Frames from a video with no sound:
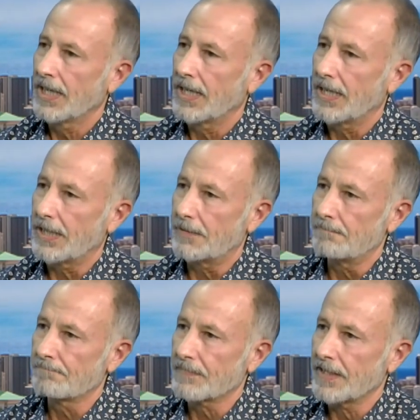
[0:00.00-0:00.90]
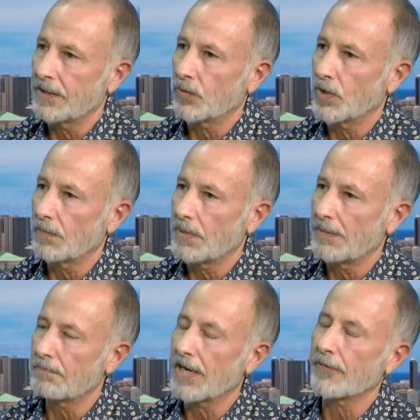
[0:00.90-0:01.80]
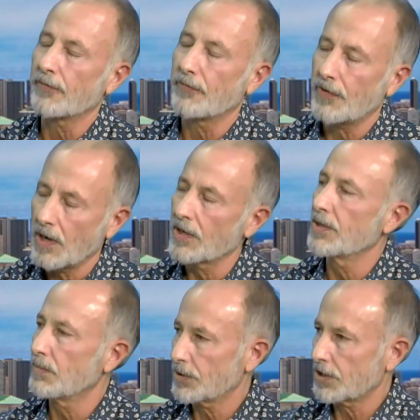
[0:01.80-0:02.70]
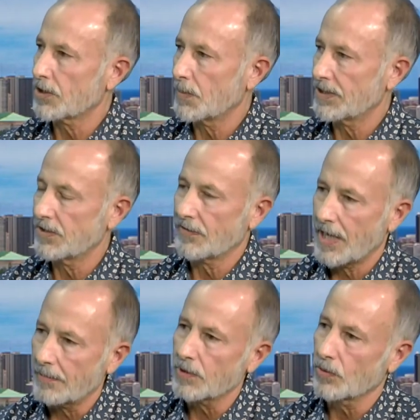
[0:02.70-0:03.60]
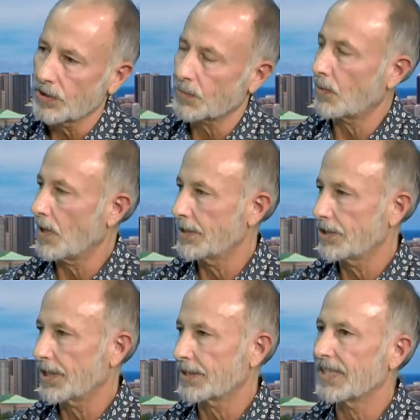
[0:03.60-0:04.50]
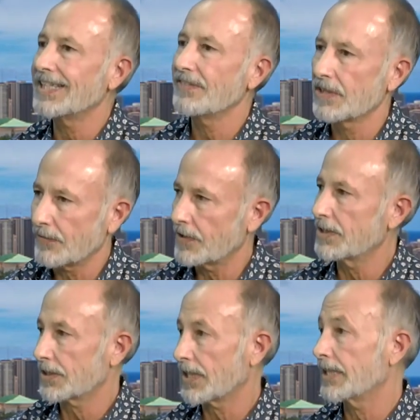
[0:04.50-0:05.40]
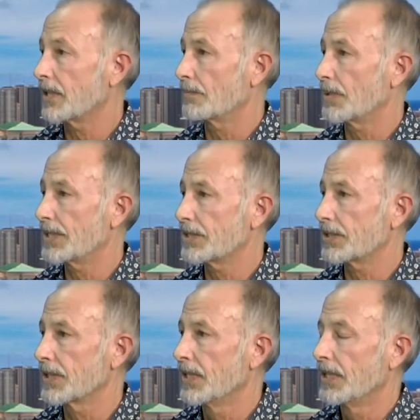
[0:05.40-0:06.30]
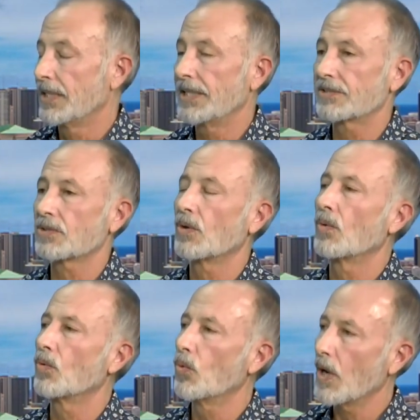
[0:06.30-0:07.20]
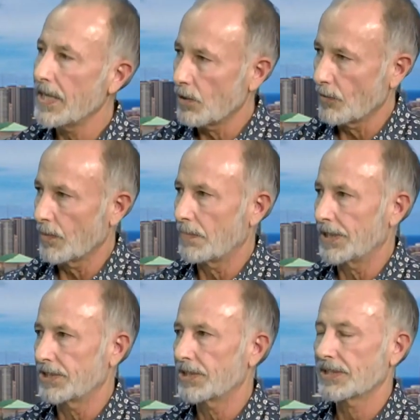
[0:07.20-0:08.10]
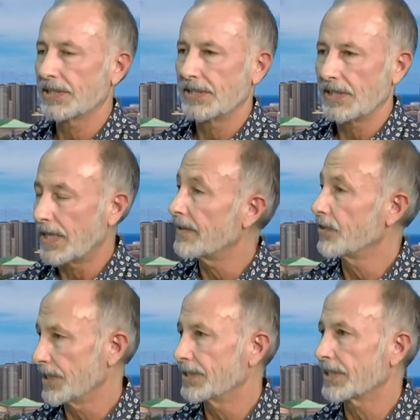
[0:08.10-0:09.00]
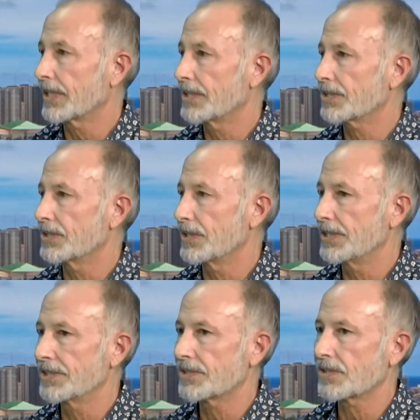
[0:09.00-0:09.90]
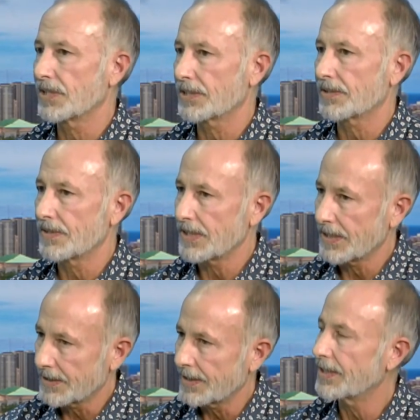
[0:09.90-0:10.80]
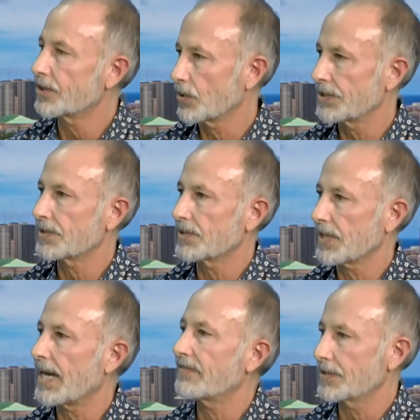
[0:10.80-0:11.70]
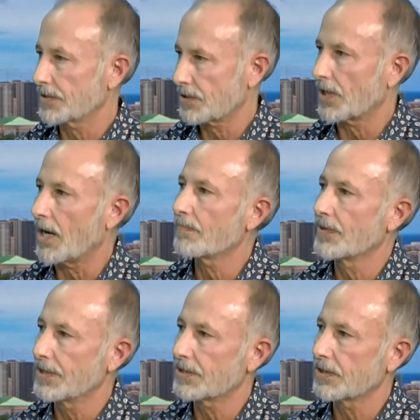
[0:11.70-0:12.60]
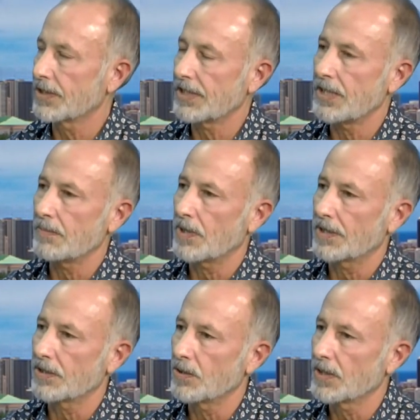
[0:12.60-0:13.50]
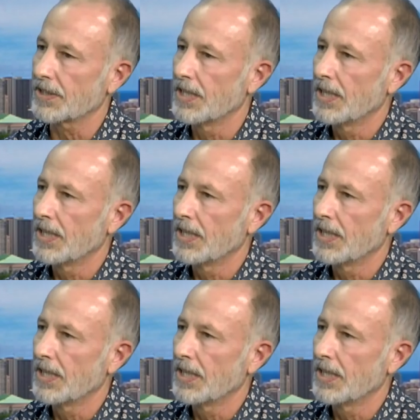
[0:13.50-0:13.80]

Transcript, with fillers: Um, it would have been by far the most expensive capital works project, even if it had stayed on budget. It's way over budget, and every indication is that the increases haven't stopped, that it's going to keep on going.